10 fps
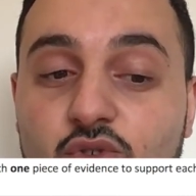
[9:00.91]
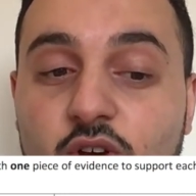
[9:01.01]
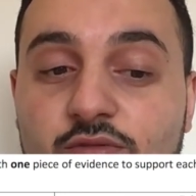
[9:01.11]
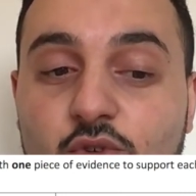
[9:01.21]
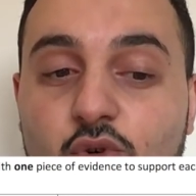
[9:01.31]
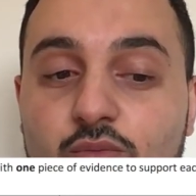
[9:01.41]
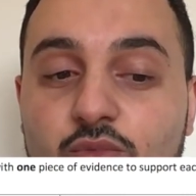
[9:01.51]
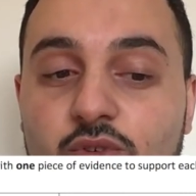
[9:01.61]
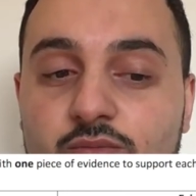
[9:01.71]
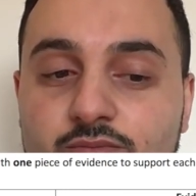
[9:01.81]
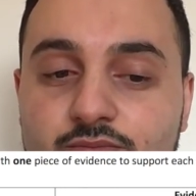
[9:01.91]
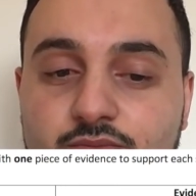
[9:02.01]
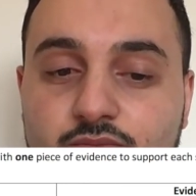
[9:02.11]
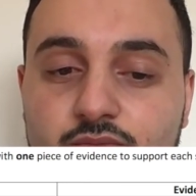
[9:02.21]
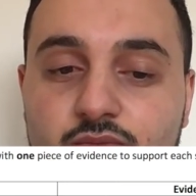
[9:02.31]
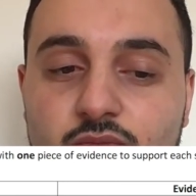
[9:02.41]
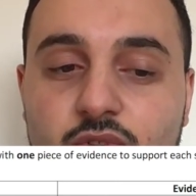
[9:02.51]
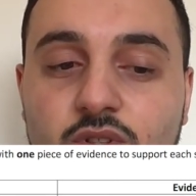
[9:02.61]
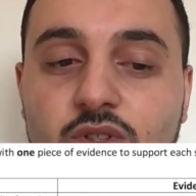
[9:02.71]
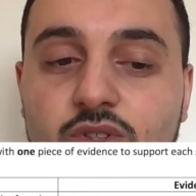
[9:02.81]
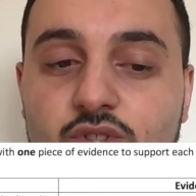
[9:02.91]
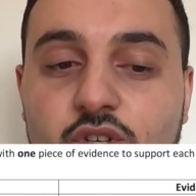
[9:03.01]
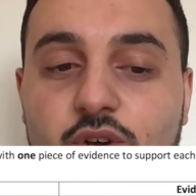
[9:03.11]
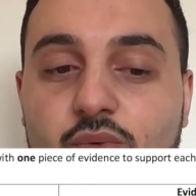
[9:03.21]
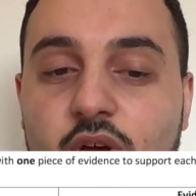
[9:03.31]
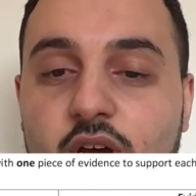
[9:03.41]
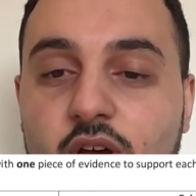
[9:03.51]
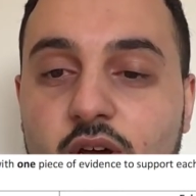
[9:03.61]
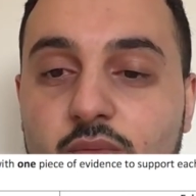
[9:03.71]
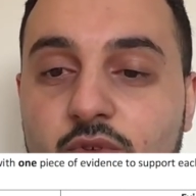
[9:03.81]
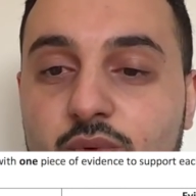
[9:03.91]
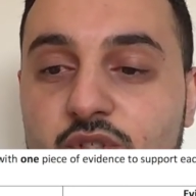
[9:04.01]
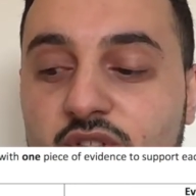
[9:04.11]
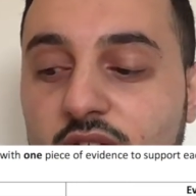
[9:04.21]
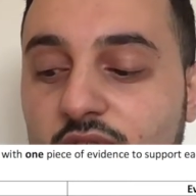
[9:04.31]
are formed. So if we just have a